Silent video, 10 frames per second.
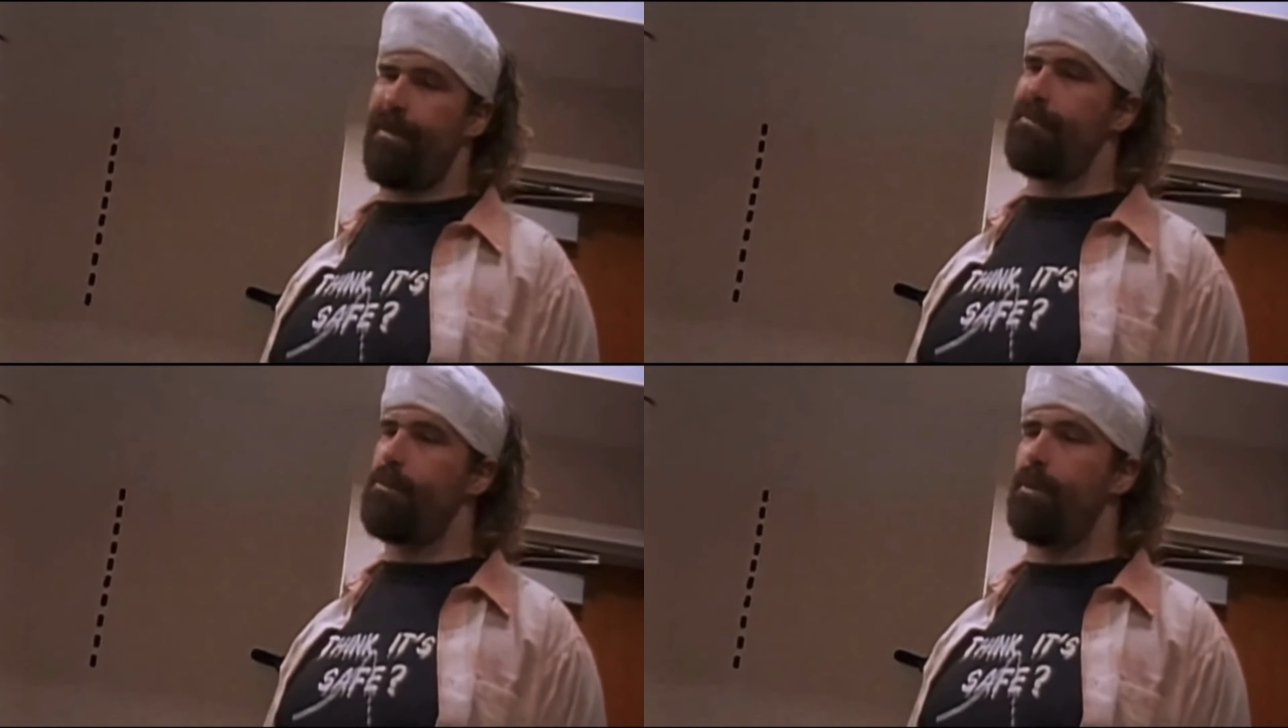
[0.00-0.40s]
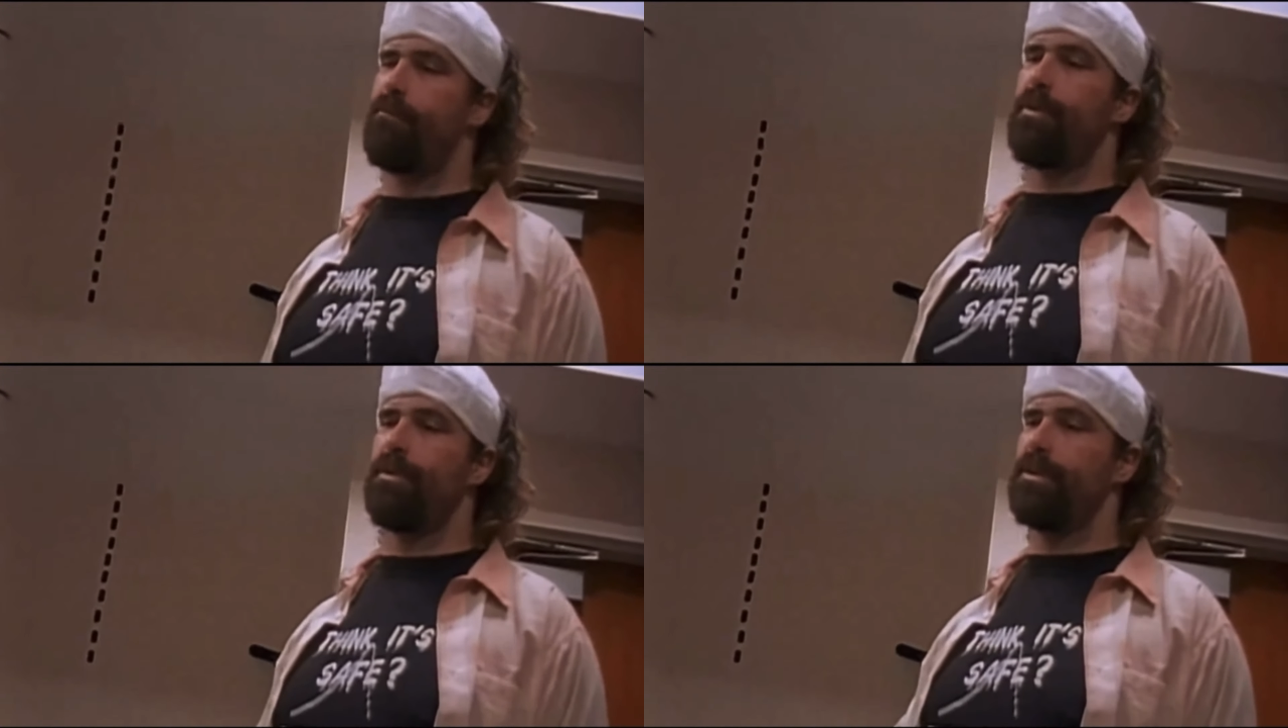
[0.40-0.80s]
every one
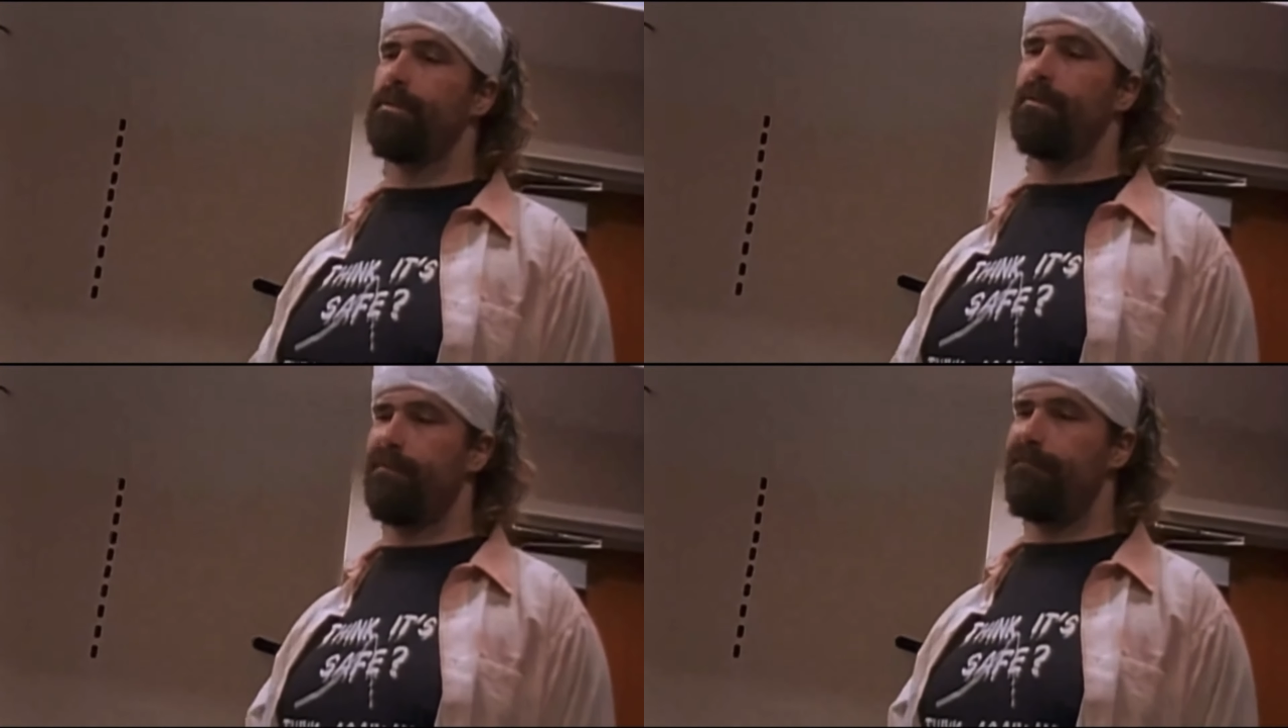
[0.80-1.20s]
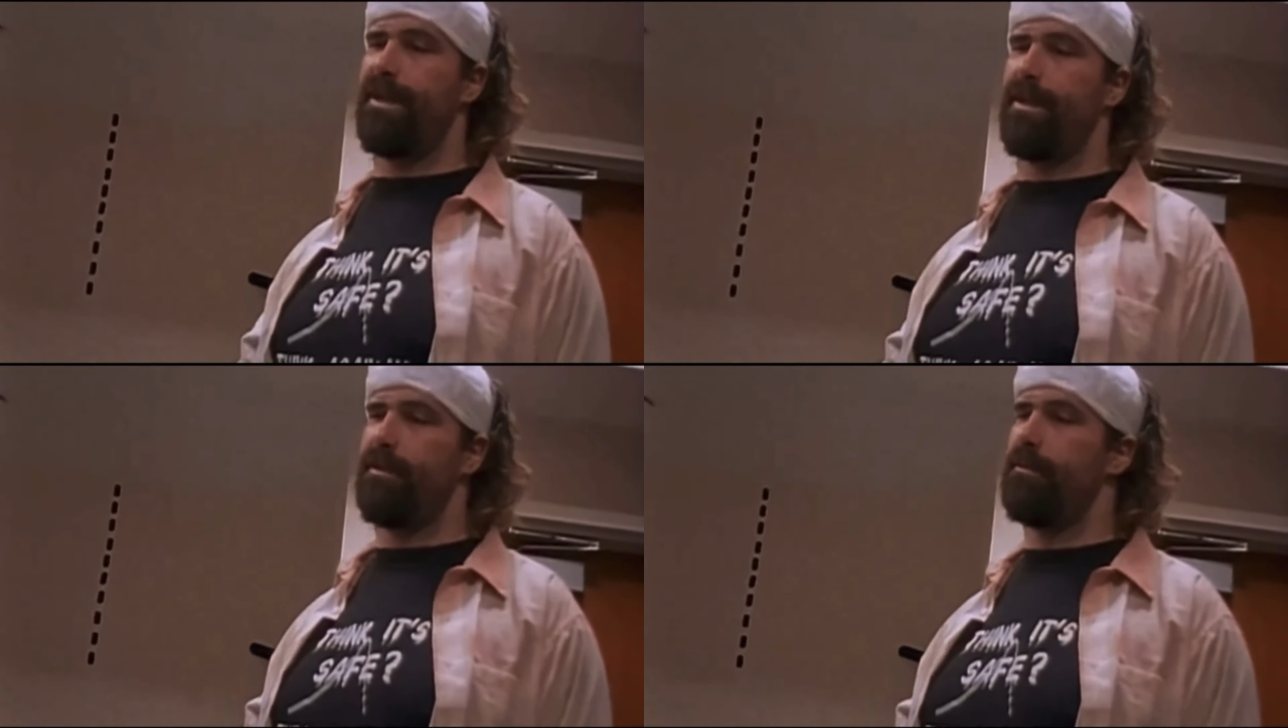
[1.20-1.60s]
person who was
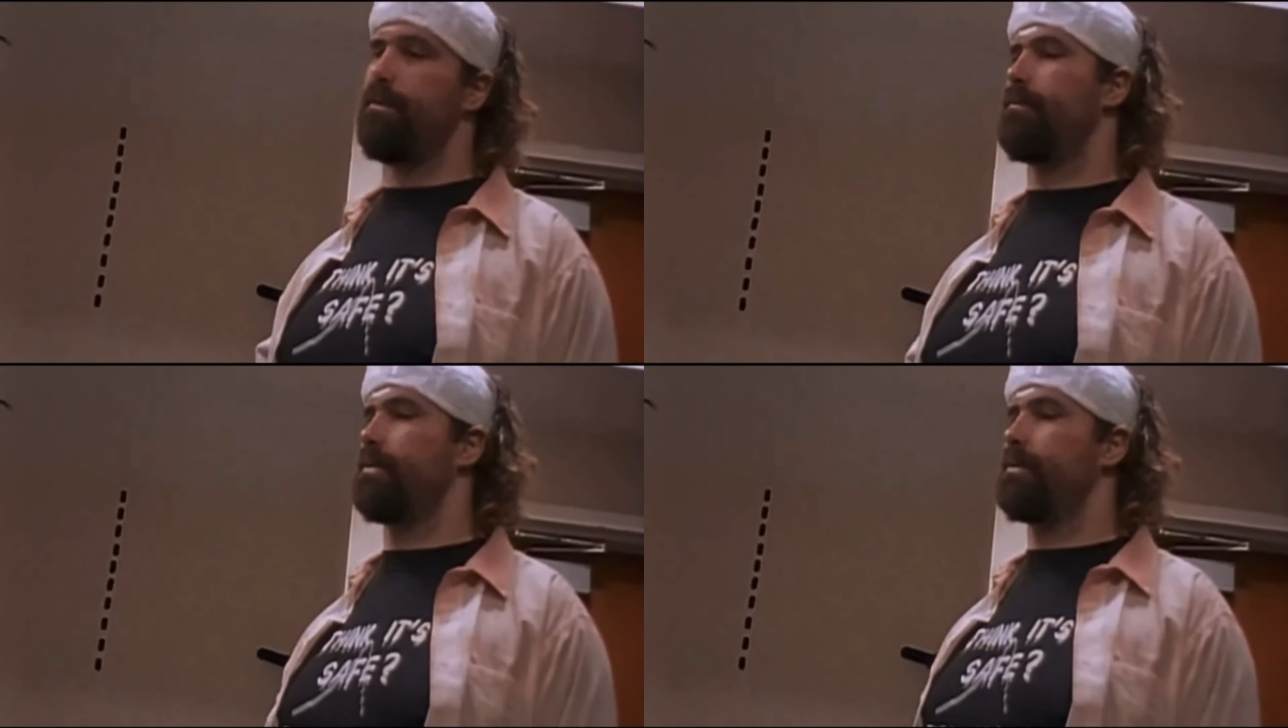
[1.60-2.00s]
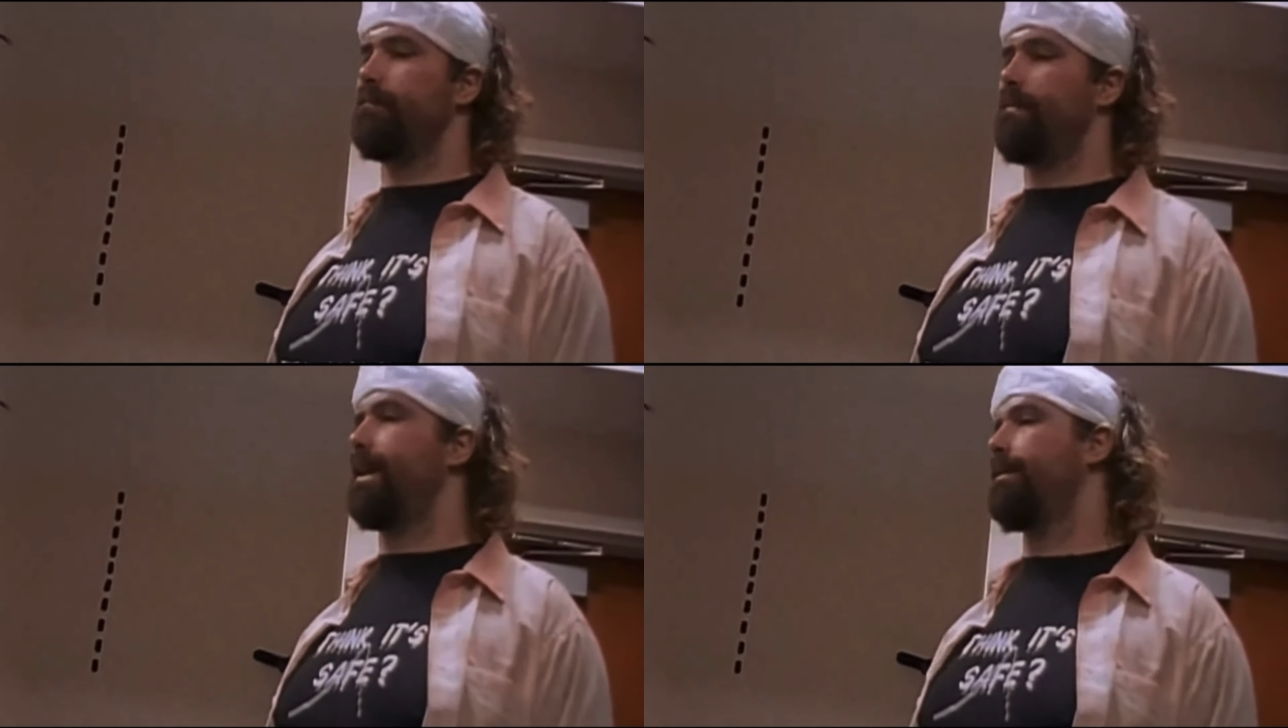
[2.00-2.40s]
offended and thought it was too
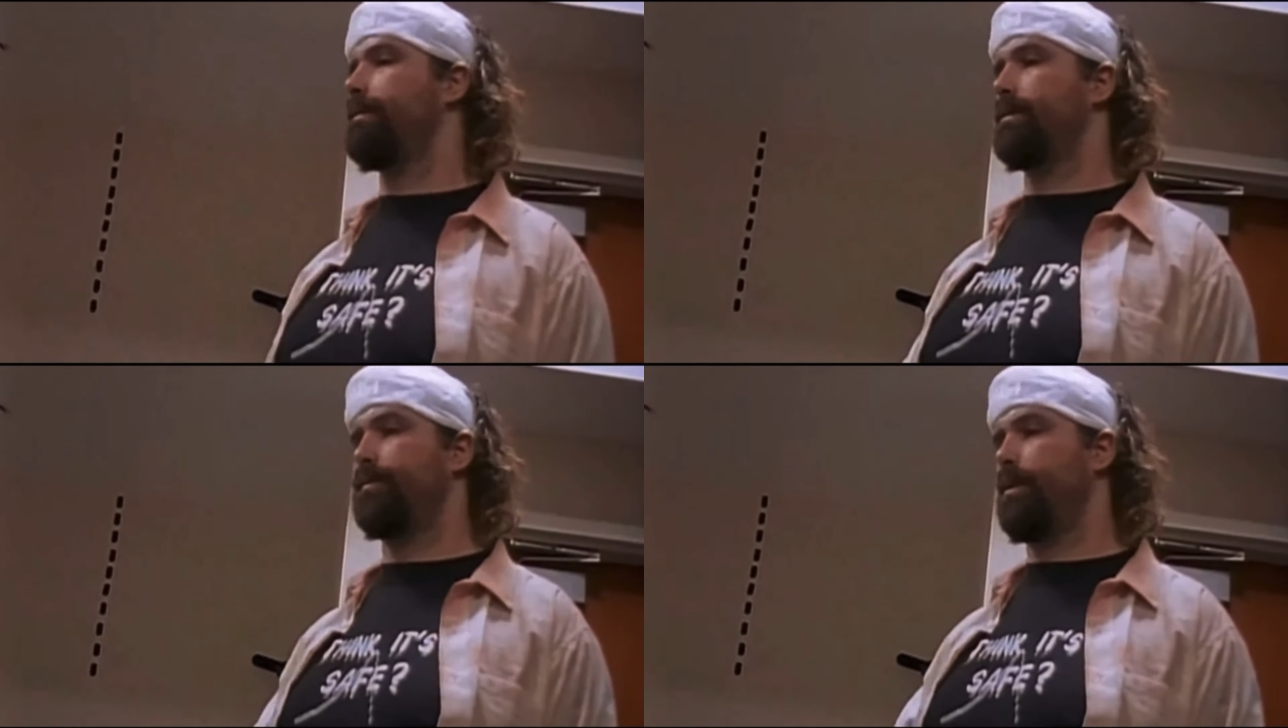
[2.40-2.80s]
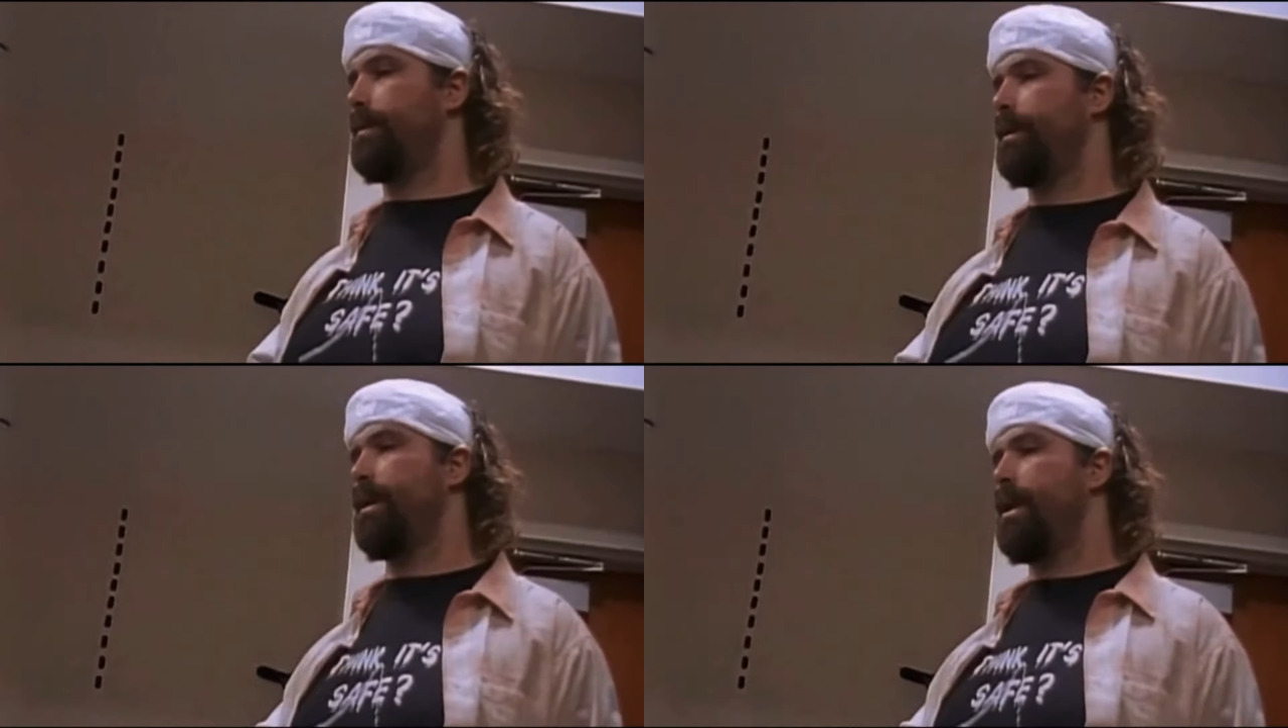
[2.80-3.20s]
violent, there's probably